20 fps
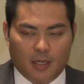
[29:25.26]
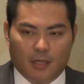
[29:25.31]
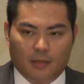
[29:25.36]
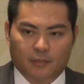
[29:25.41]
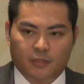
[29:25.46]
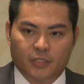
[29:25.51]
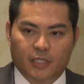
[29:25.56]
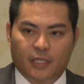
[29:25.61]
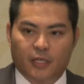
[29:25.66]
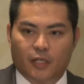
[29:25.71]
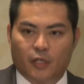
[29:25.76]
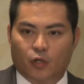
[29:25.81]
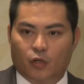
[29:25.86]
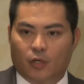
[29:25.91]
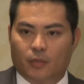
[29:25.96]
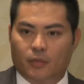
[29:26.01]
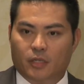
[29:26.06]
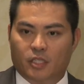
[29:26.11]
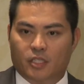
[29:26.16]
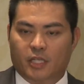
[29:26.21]
sending your
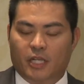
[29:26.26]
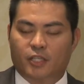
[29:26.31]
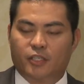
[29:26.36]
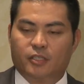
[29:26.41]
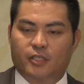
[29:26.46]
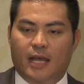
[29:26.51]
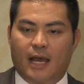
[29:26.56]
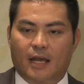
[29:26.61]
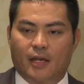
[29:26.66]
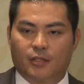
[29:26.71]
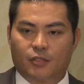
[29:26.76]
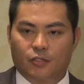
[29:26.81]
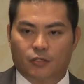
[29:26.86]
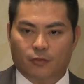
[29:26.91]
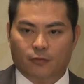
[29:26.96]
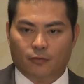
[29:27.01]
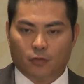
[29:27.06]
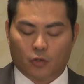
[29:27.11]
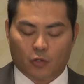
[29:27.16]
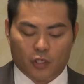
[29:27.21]
immunization data to
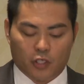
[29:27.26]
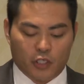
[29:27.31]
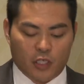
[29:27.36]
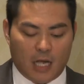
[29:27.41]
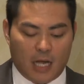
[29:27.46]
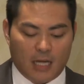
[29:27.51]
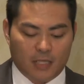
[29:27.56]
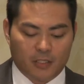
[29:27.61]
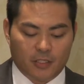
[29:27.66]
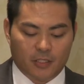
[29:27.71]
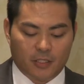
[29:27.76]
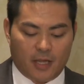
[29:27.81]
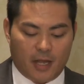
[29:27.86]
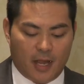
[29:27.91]
Florida Shots,